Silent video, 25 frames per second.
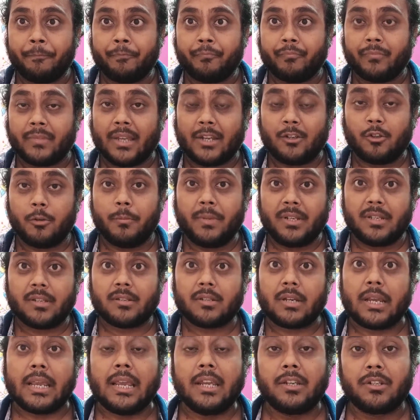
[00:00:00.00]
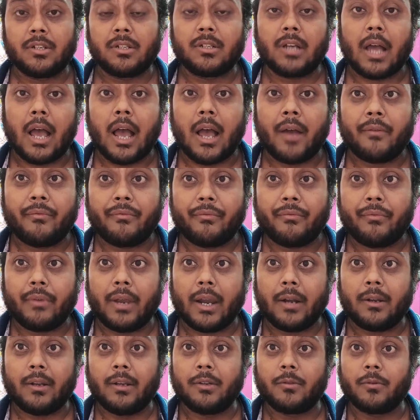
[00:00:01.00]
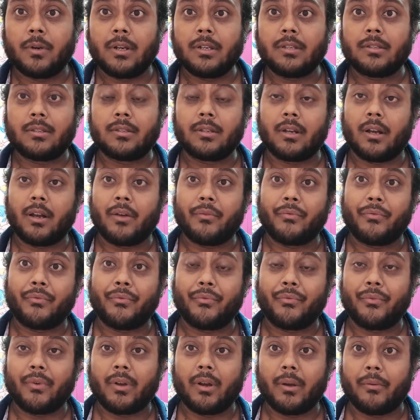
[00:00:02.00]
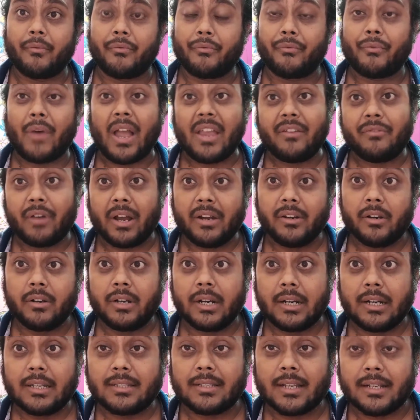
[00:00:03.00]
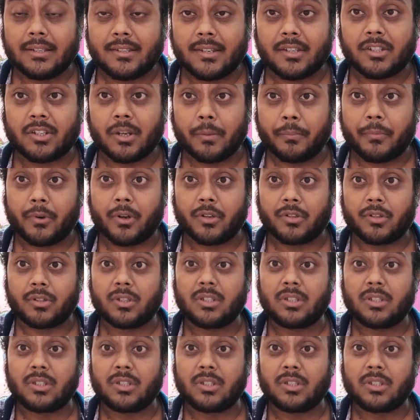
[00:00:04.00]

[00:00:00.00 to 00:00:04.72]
that will be just heated up at, it was 500 degrees Celsius temperature.